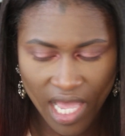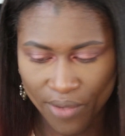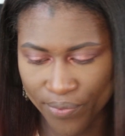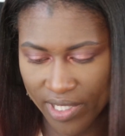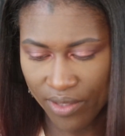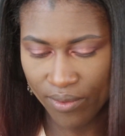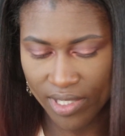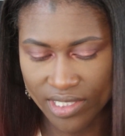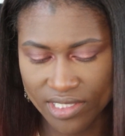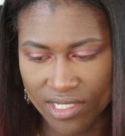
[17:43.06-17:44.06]
I really
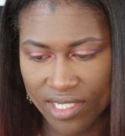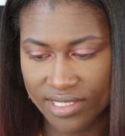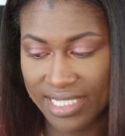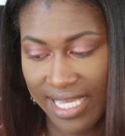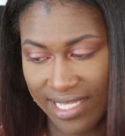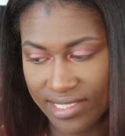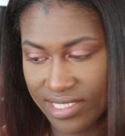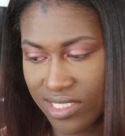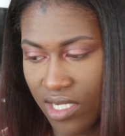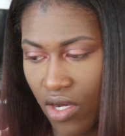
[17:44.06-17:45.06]
wanted to
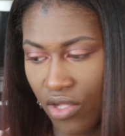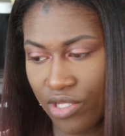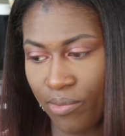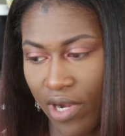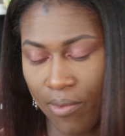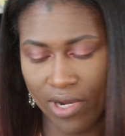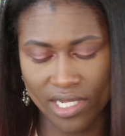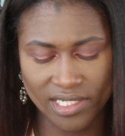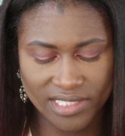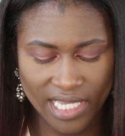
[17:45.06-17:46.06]
test all their brow
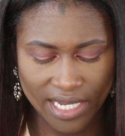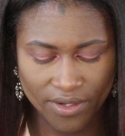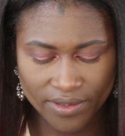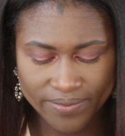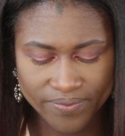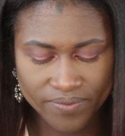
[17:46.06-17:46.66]
products out.